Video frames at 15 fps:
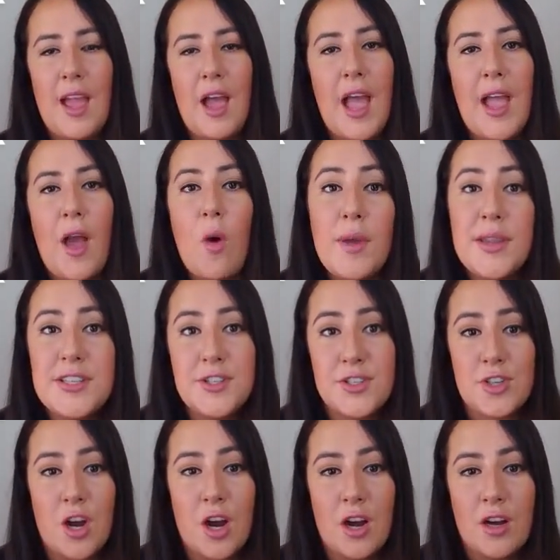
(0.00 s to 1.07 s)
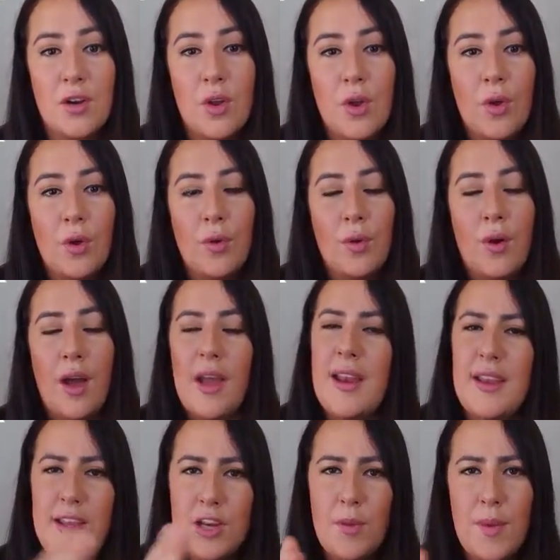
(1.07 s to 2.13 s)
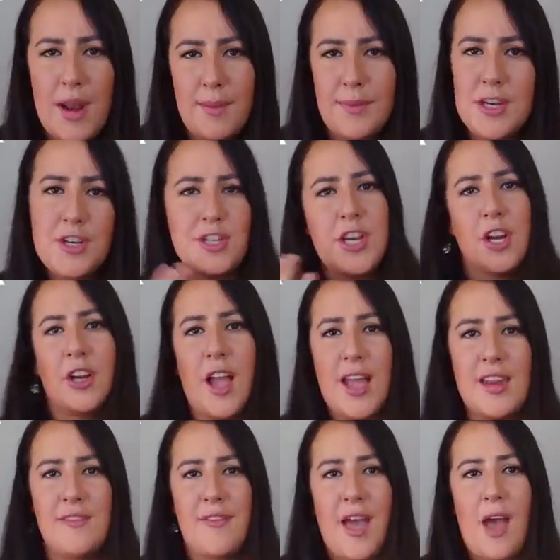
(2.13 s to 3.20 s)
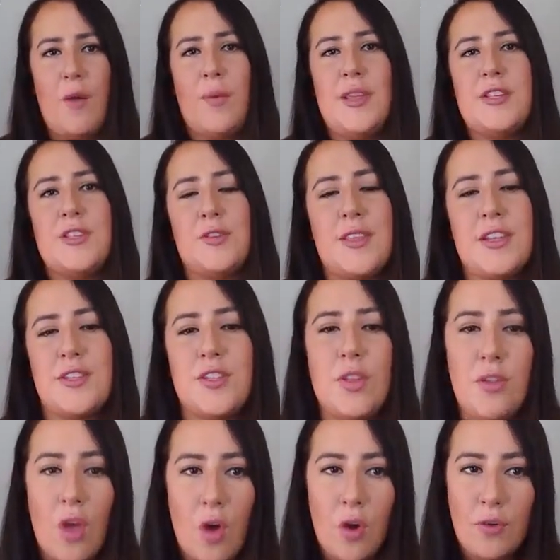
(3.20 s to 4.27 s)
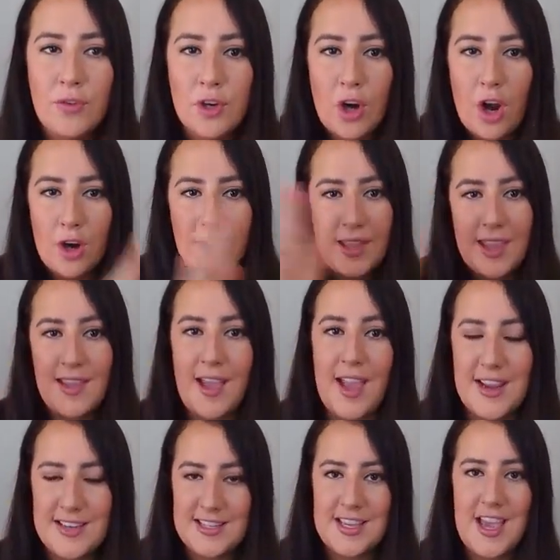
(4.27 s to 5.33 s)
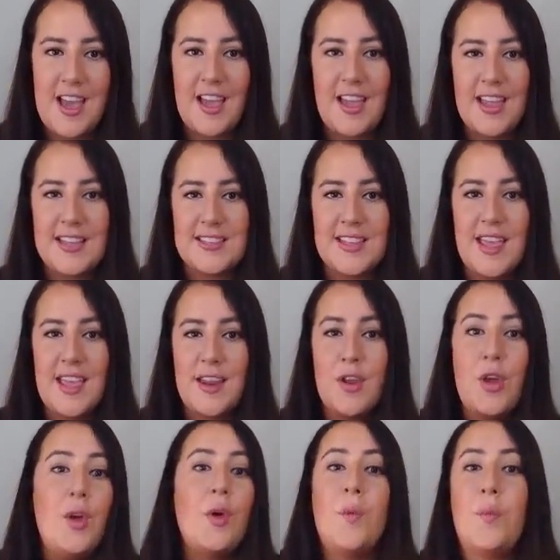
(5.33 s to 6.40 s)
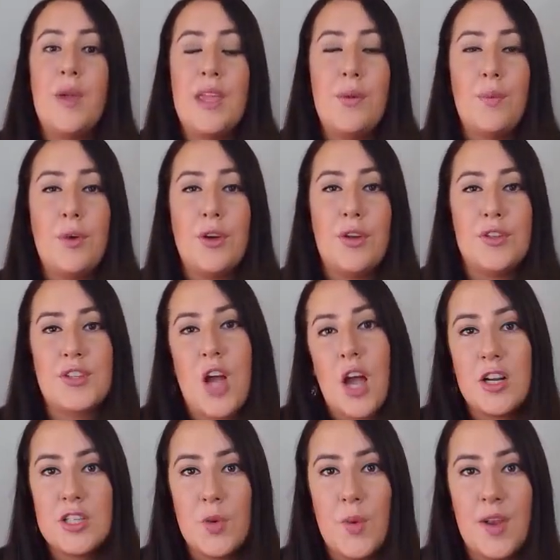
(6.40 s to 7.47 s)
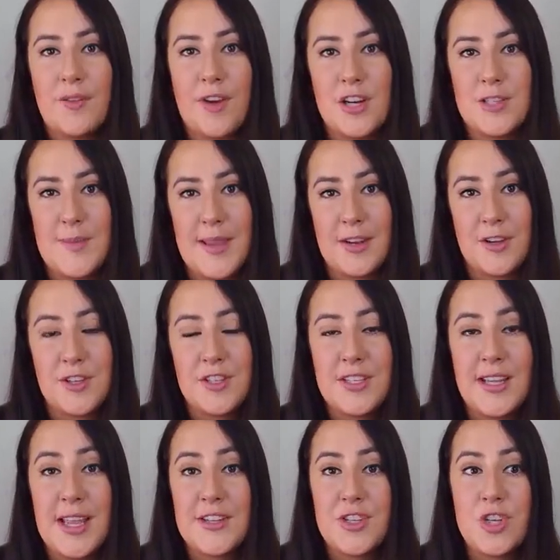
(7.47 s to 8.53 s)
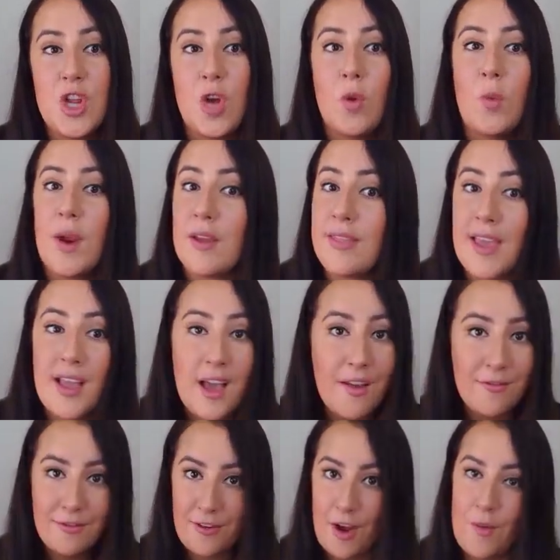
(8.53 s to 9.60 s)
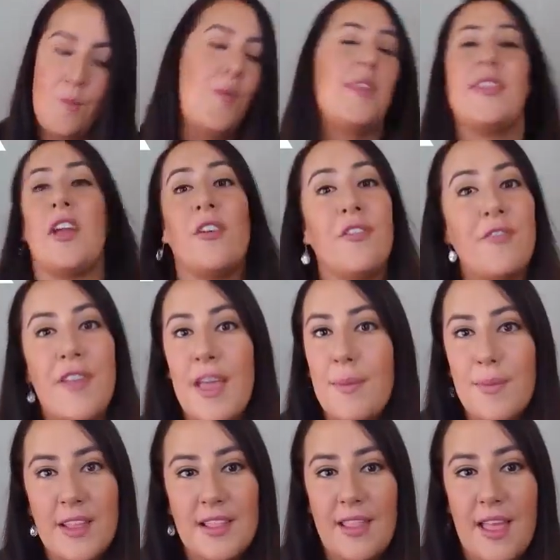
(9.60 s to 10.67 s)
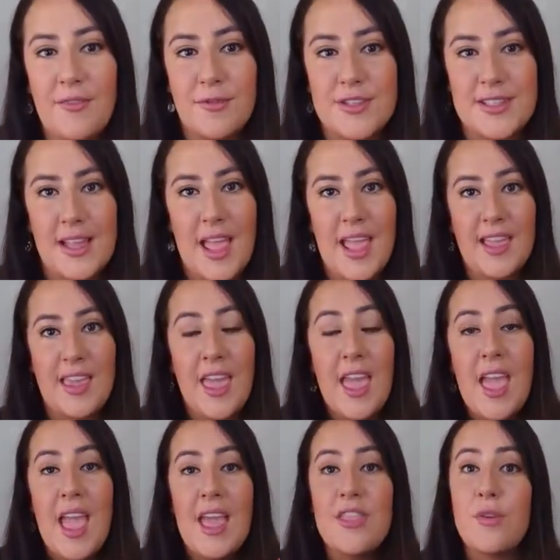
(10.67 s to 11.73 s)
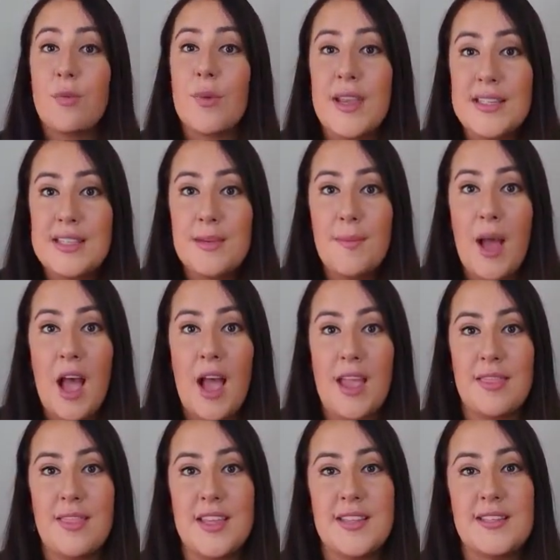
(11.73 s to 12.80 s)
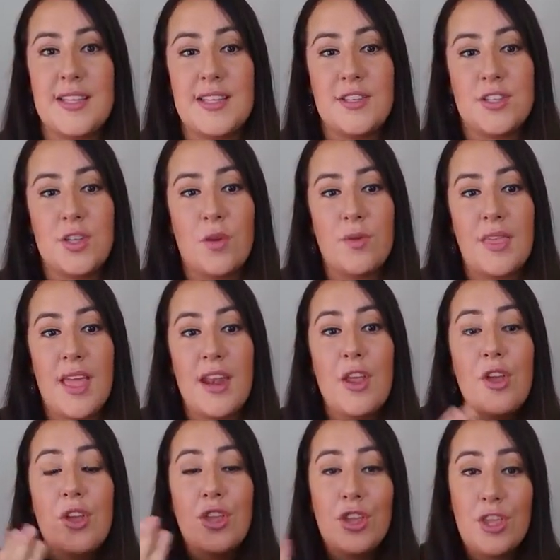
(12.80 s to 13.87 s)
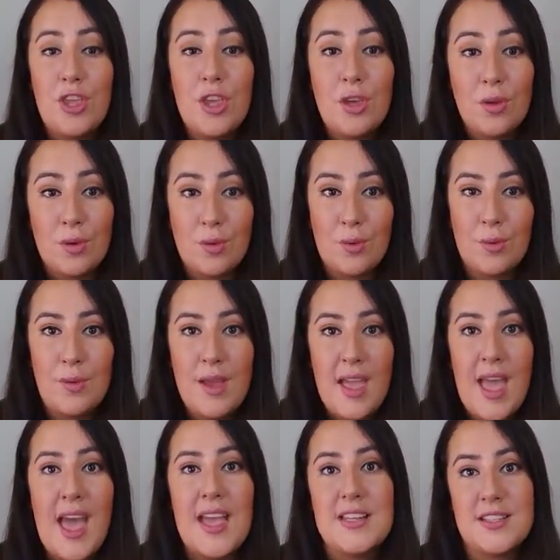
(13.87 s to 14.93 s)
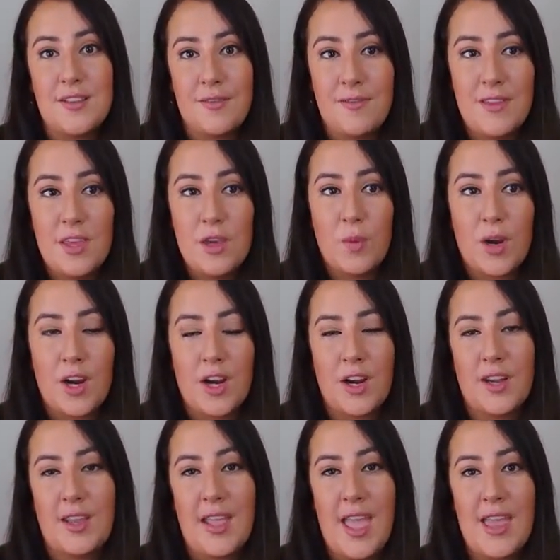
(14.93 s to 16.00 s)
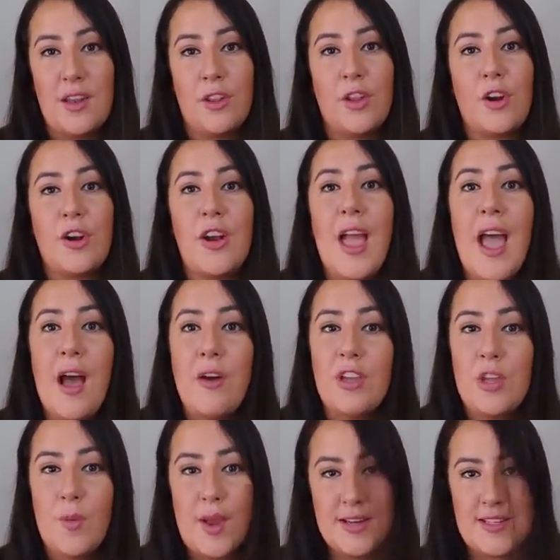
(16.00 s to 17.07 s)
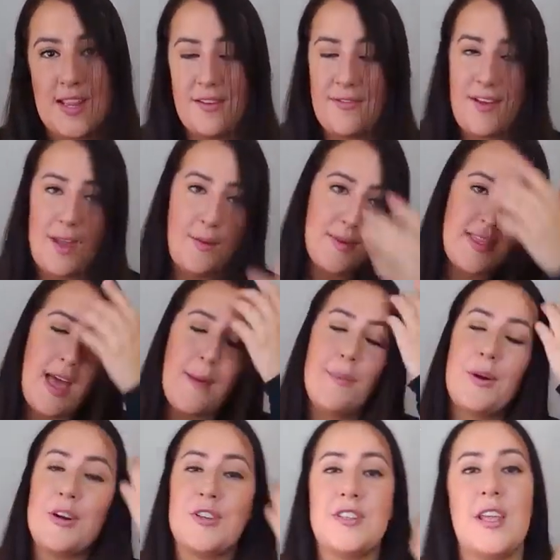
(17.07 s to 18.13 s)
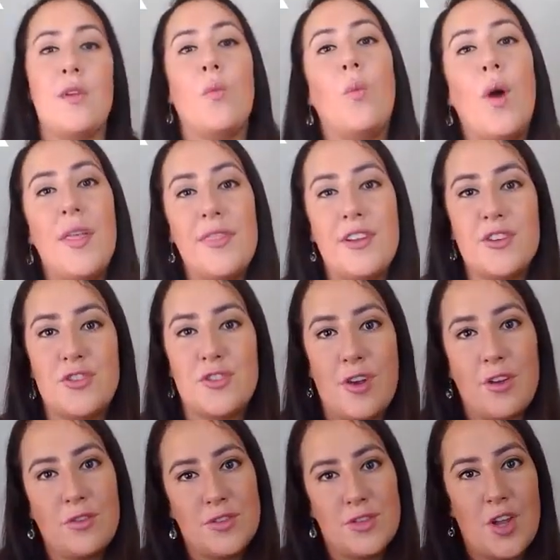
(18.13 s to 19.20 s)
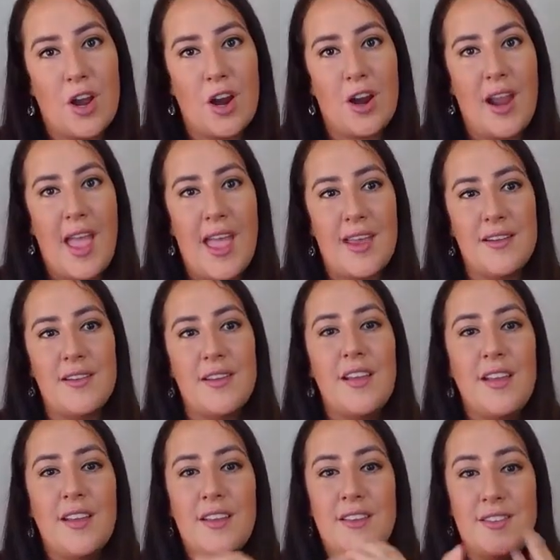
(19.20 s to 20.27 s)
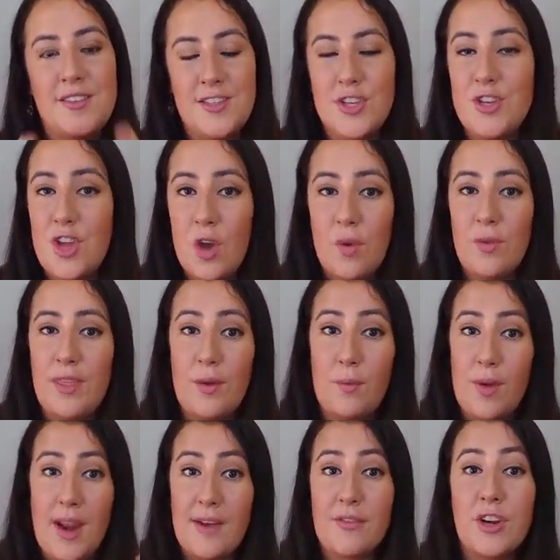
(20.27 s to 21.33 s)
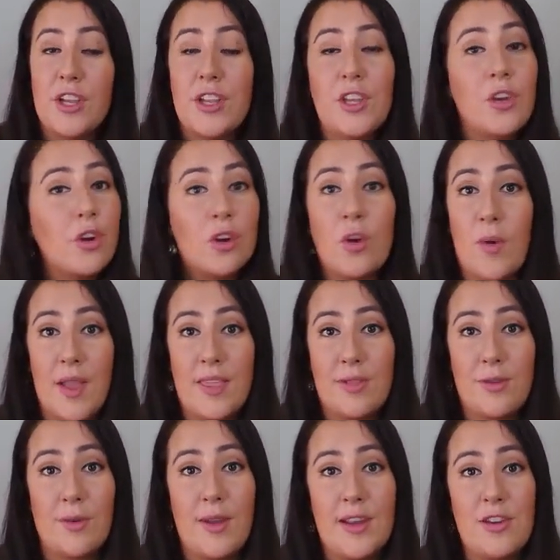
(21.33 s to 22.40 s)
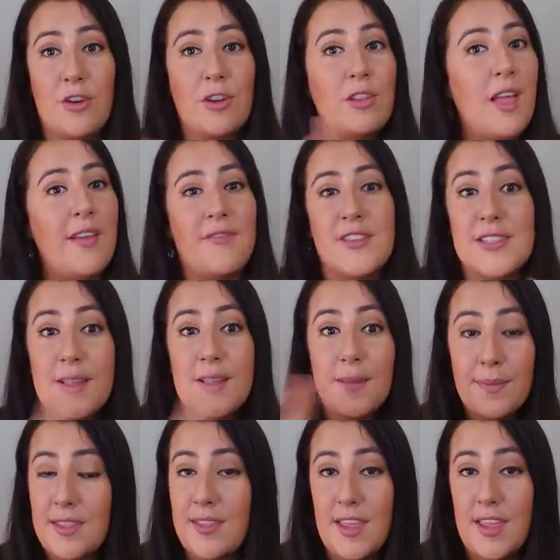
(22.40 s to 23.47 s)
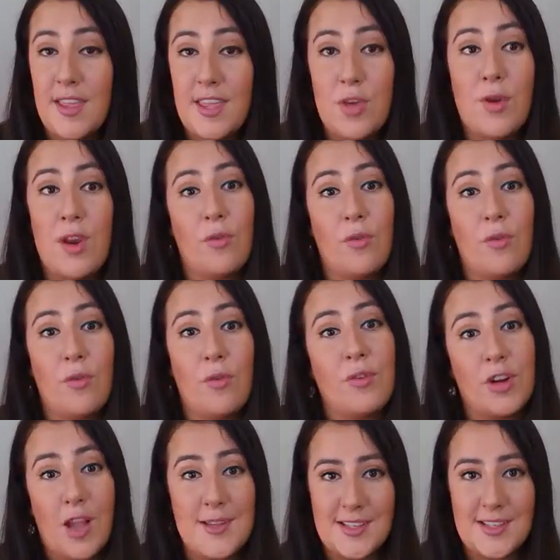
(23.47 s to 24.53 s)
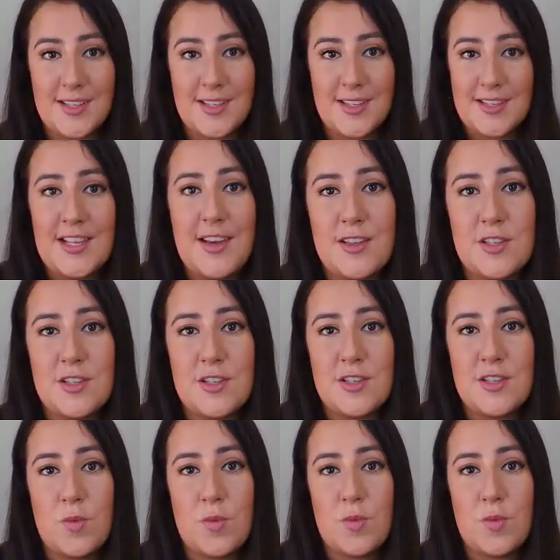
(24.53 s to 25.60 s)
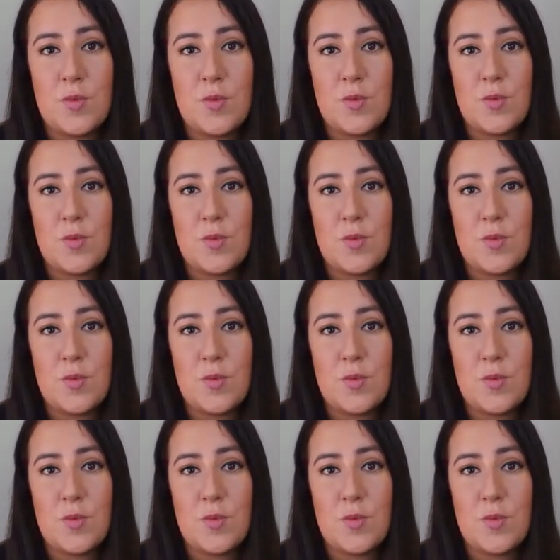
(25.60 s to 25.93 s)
I always start And you know what, I'm going to share kind of how we do this. So the overarching idea is that we will talk to one of our speakers to get to know where they come from, what their family life was like. And the reason behind this is so that you, as the viewer, can learn how you identify with that person, what their struggles are, and to know that whatever you're going through in your life is something that you can overcome and succeed in as well.